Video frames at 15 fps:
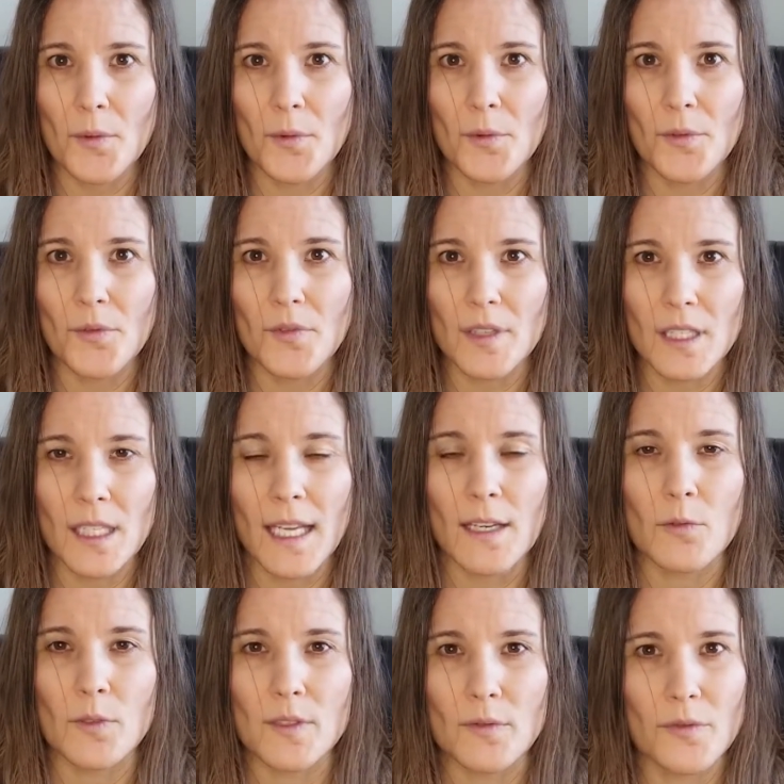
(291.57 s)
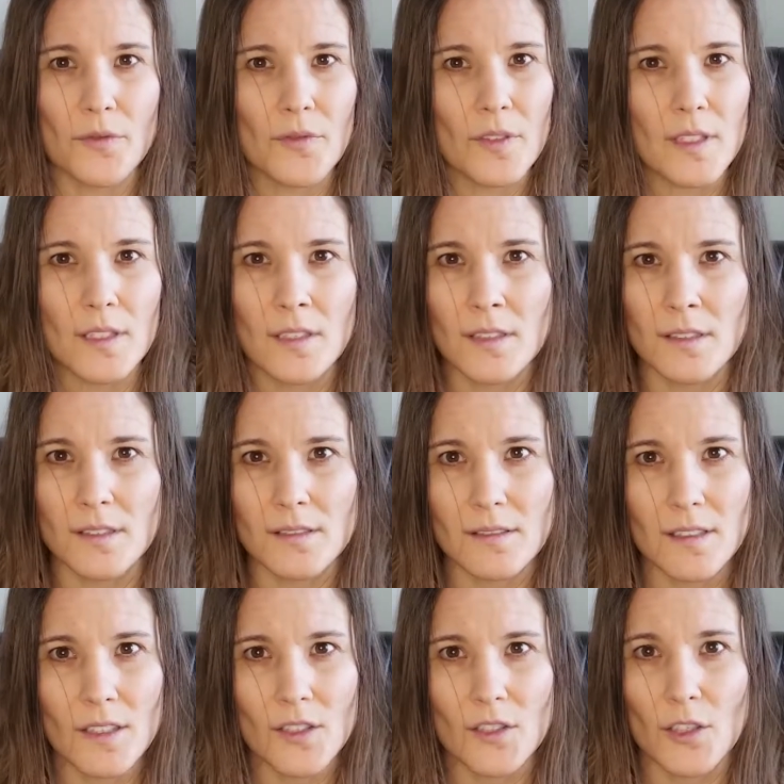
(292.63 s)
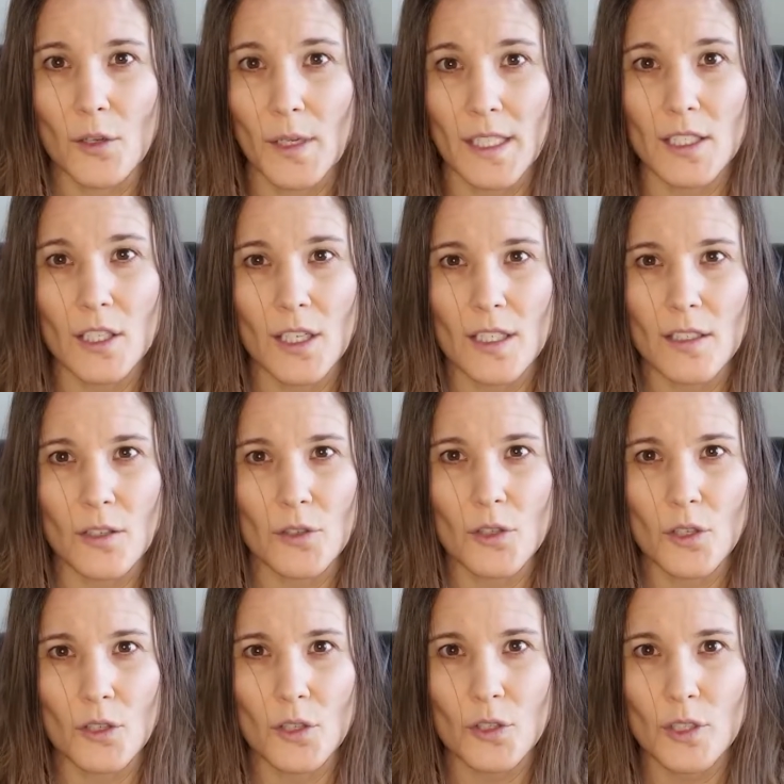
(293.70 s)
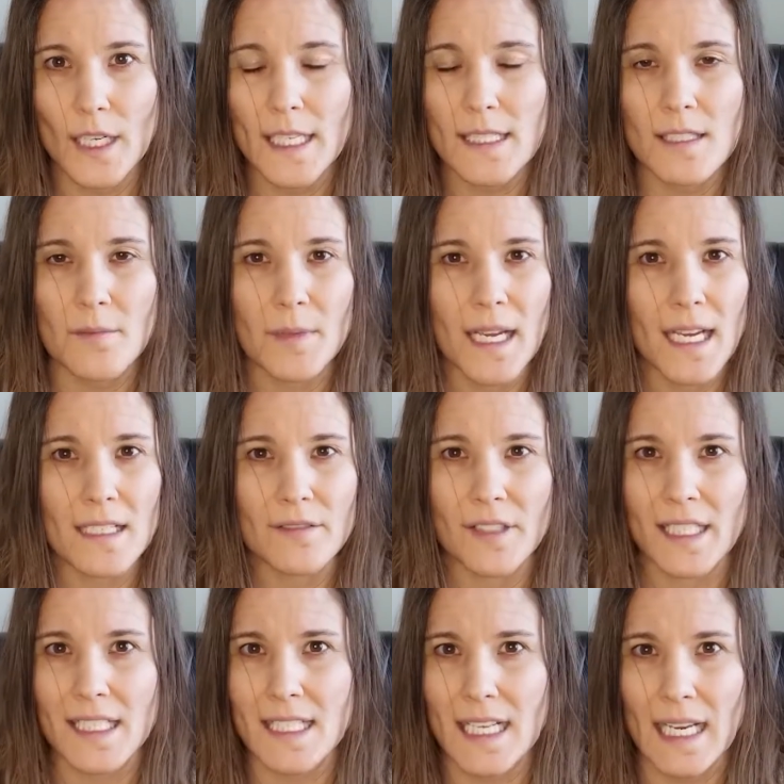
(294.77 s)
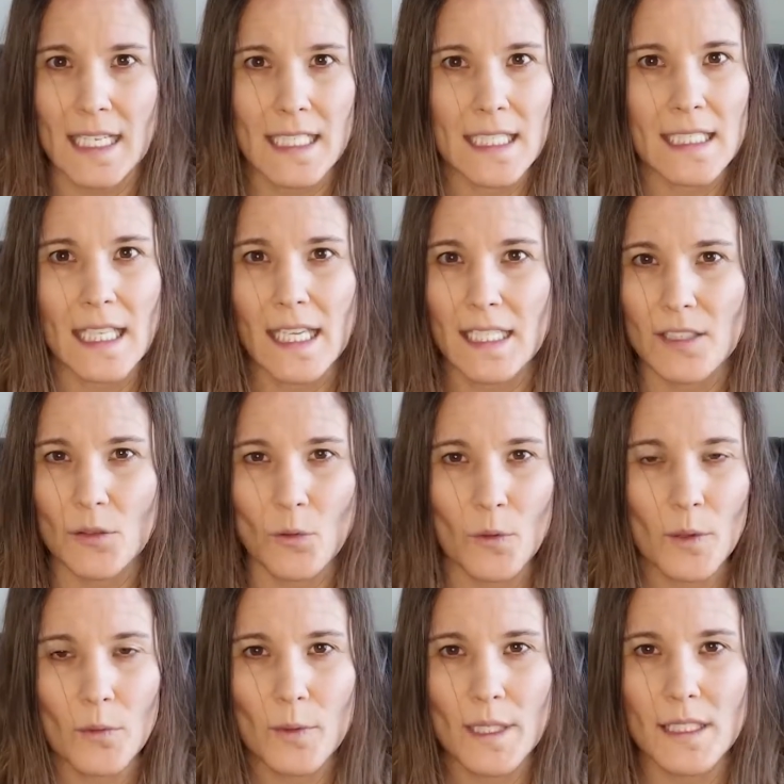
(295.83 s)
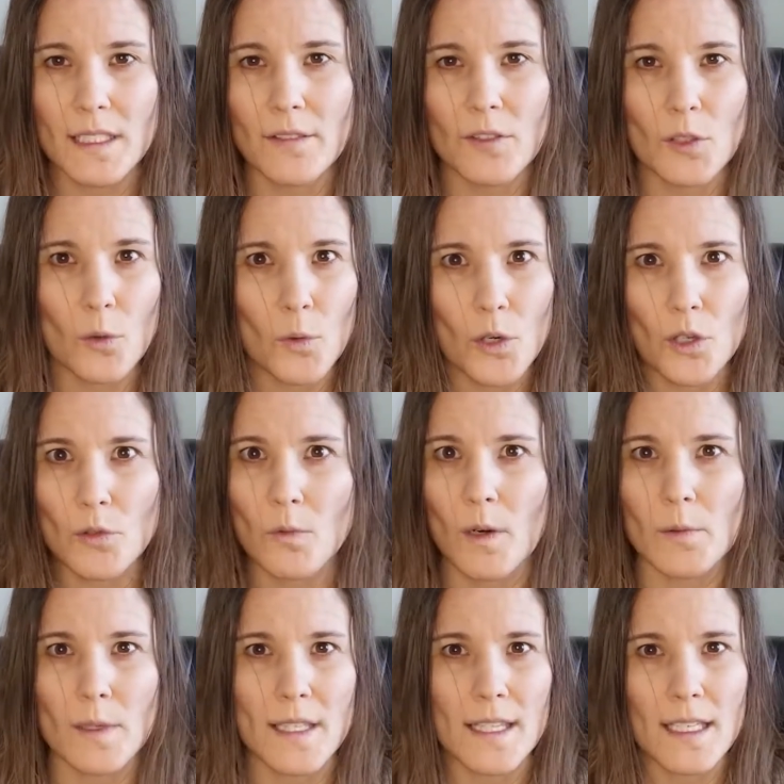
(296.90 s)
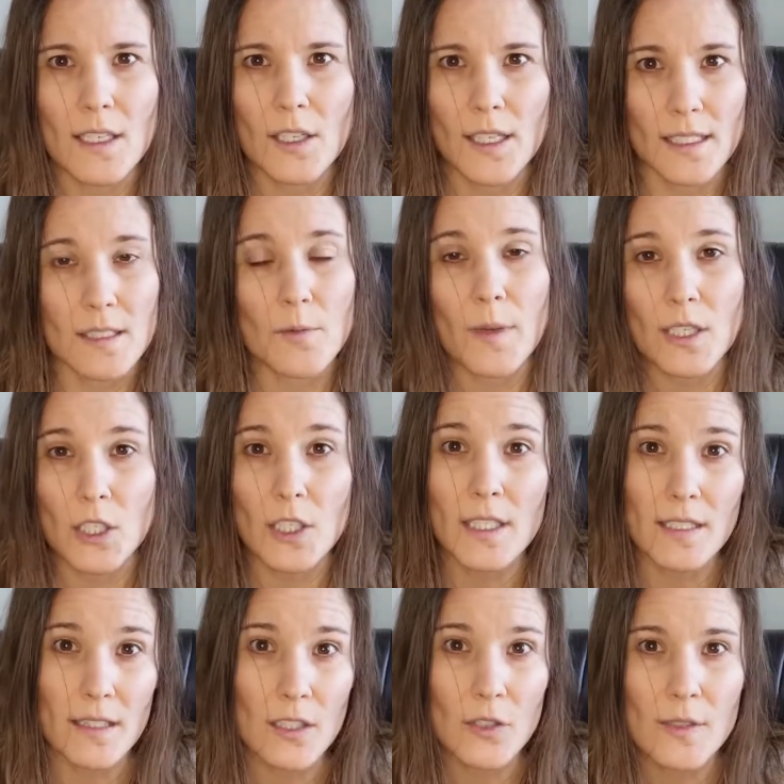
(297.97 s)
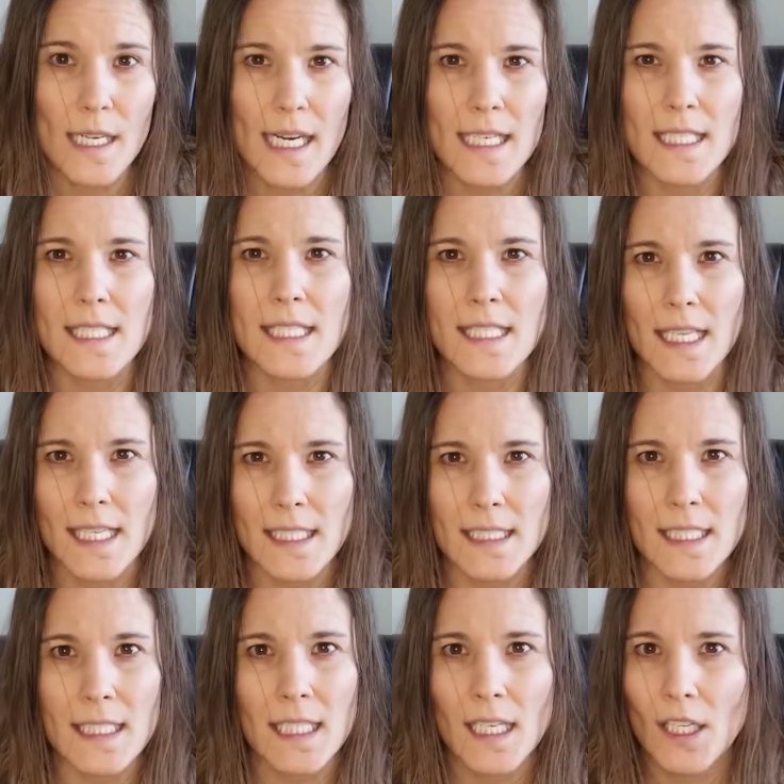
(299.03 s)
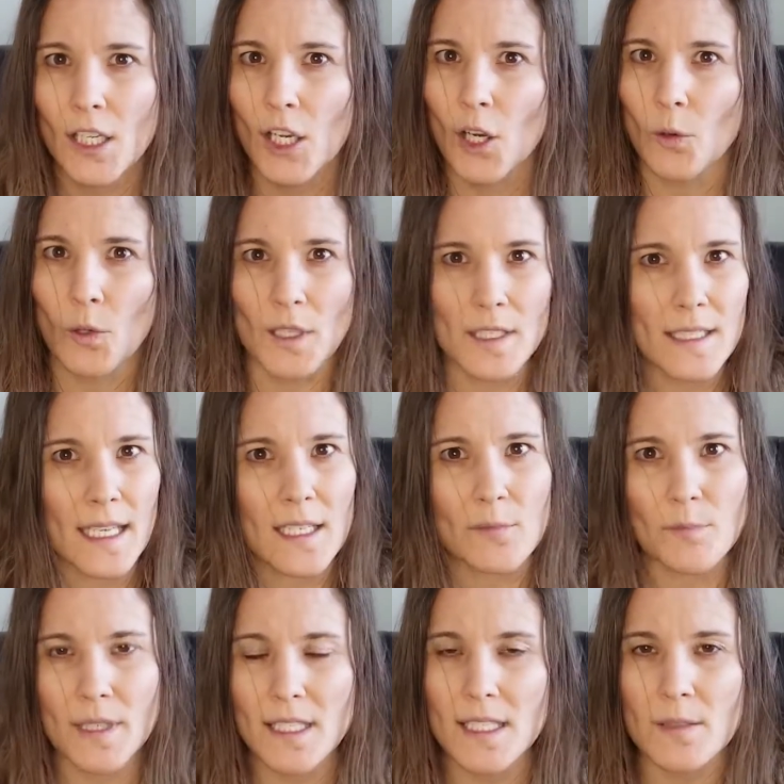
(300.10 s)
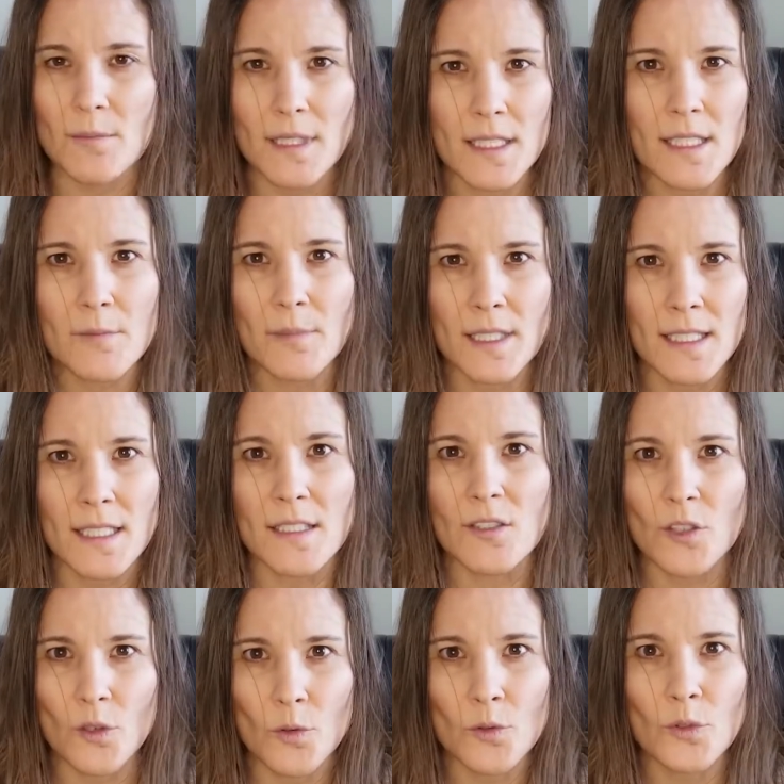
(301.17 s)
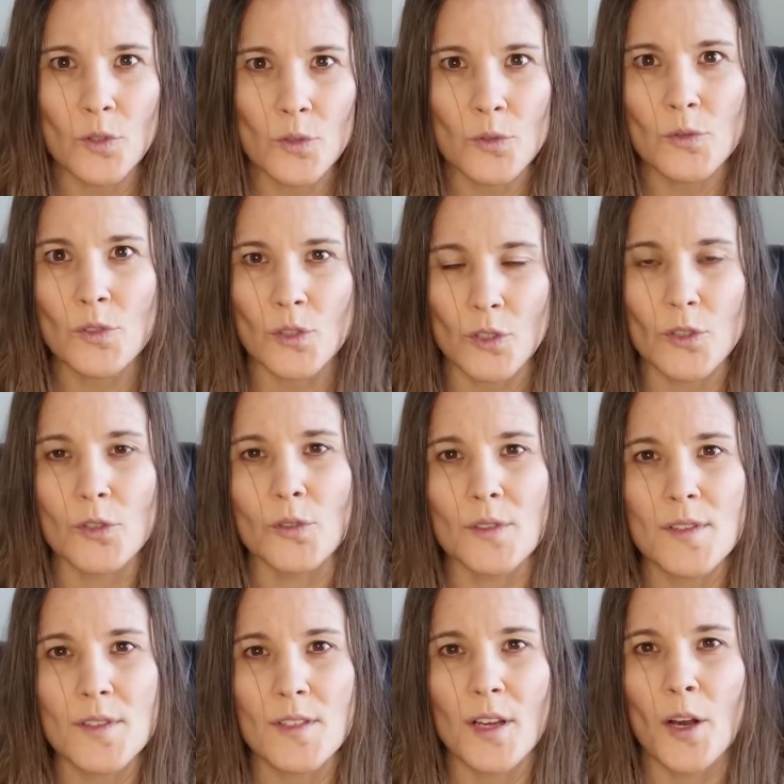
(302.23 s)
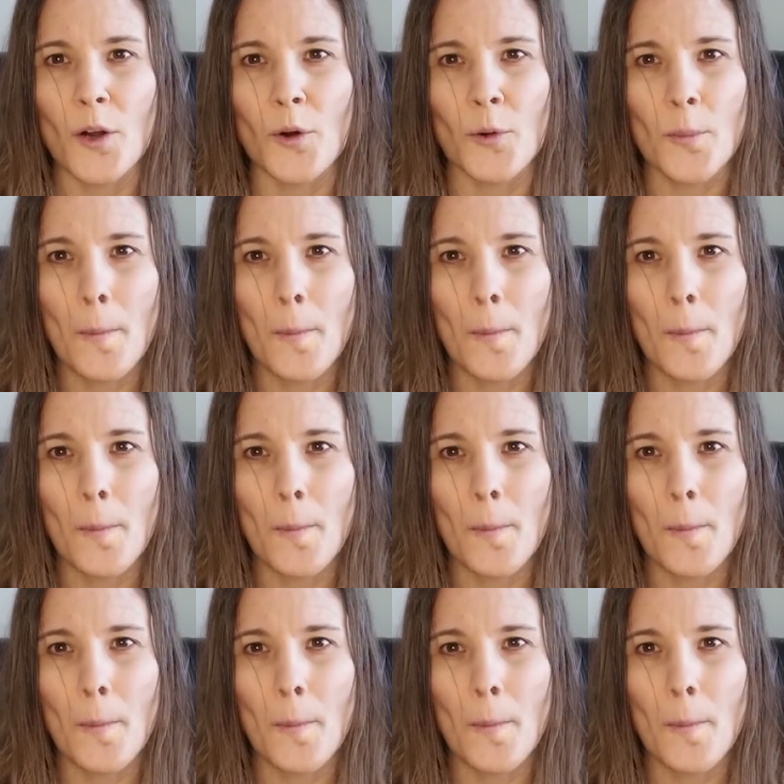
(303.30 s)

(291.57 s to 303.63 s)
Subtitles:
feel like, would feel, it creates some kind of anxiety. Like we live in a world where we think, especially in the United States, where it's like busy, busy, busy, do. So